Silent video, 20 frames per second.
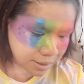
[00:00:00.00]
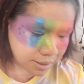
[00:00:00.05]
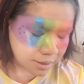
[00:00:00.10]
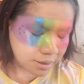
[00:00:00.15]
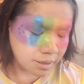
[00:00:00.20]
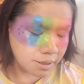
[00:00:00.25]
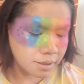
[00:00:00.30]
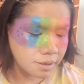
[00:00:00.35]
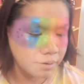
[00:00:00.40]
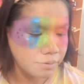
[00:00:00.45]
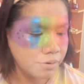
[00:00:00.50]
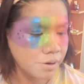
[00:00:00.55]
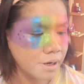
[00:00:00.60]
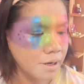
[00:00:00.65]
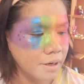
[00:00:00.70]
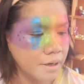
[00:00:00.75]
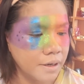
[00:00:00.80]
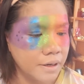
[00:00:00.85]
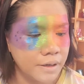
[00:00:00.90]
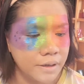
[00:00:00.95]

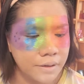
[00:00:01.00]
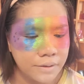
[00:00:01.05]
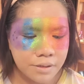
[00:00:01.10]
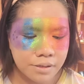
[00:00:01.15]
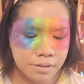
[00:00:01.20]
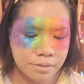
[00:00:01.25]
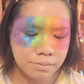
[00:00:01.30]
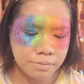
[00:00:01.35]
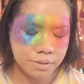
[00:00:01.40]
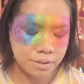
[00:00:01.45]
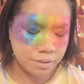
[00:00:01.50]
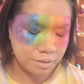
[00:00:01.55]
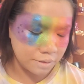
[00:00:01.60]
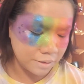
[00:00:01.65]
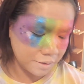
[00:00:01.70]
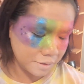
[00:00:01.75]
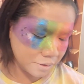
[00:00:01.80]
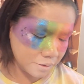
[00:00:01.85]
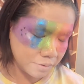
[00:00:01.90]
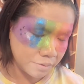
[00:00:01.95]
this one,
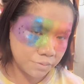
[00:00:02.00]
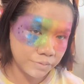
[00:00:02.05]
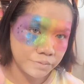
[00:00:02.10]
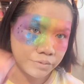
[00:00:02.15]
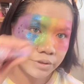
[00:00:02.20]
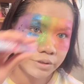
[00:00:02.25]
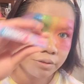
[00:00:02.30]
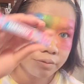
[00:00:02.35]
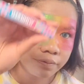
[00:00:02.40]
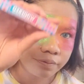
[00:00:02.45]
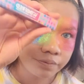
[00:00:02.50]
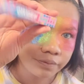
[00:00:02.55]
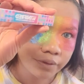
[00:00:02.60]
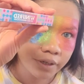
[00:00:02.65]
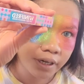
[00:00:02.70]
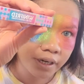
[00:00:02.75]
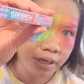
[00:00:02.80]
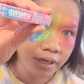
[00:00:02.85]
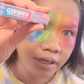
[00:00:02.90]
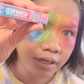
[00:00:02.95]

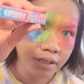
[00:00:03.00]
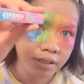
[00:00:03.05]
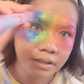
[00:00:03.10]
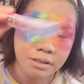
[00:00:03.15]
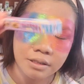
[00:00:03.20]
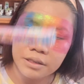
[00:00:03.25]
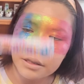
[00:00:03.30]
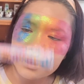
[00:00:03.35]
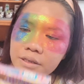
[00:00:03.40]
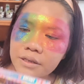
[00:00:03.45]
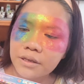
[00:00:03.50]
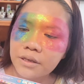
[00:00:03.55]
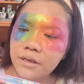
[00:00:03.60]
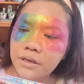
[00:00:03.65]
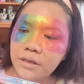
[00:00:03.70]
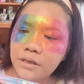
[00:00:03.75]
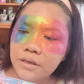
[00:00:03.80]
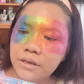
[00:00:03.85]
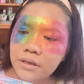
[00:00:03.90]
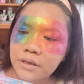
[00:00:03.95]
Wilfred
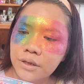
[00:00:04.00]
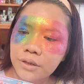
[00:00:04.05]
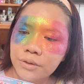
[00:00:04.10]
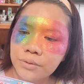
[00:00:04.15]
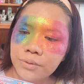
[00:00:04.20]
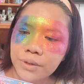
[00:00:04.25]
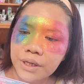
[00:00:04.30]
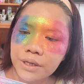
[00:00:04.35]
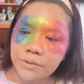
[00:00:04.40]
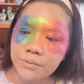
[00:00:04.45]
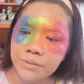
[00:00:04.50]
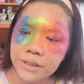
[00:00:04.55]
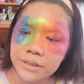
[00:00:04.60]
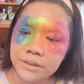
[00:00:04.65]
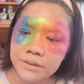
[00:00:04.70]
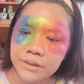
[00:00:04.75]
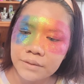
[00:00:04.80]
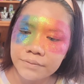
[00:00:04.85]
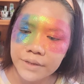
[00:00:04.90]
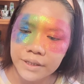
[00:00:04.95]
2-in-1
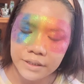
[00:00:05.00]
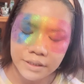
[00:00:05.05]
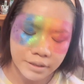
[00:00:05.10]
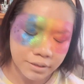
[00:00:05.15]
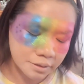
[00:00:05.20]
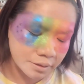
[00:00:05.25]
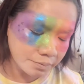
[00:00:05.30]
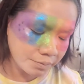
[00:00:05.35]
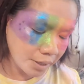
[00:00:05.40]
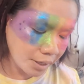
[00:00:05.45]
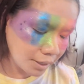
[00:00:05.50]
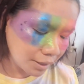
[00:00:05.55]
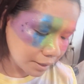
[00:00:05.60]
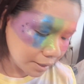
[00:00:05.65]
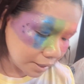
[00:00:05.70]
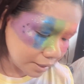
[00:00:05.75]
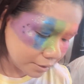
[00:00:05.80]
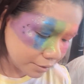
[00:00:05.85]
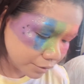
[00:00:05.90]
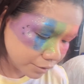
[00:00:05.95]
soft adhesive
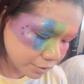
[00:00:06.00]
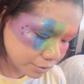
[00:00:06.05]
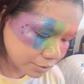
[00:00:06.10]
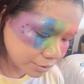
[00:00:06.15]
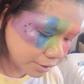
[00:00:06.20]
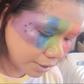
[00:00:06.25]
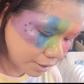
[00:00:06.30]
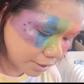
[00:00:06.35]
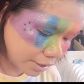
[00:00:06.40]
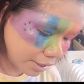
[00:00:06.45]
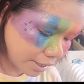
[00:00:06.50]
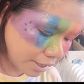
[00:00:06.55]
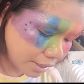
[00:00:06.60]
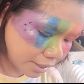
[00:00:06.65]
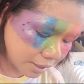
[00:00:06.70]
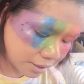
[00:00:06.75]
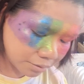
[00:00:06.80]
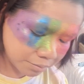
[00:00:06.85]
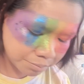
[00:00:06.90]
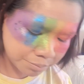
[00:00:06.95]
eyeliner, so that I
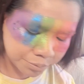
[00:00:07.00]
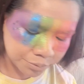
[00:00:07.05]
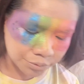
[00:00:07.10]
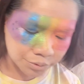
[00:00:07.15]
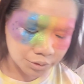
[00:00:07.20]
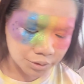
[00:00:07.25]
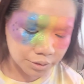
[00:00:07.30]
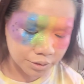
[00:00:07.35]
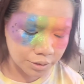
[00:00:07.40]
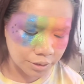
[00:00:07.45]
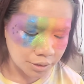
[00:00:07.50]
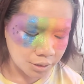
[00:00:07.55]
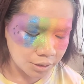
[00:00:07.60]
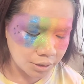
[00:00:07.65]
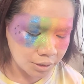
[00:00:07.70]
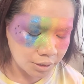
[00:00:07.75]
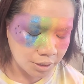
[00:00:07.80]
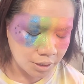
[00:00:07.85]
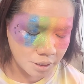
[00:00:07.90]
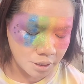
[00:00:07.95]
can put
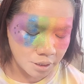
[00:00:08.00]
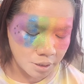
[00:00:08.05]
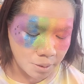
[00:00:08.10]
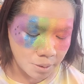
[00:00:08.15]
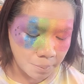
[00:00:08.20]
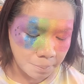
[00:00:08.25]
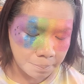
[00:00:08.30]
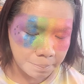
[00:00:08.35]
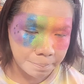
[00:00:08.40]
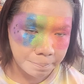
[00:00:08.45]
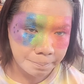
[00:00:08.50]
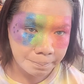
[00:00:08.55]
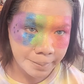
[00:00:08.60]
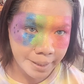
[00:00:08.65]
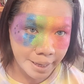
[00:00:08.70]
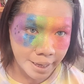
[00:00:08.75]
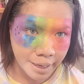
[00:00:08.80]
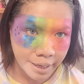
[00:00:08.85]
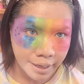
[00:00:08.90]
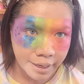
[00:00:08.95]

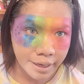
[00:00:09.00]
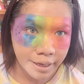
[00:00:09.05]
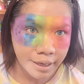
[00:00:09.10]
my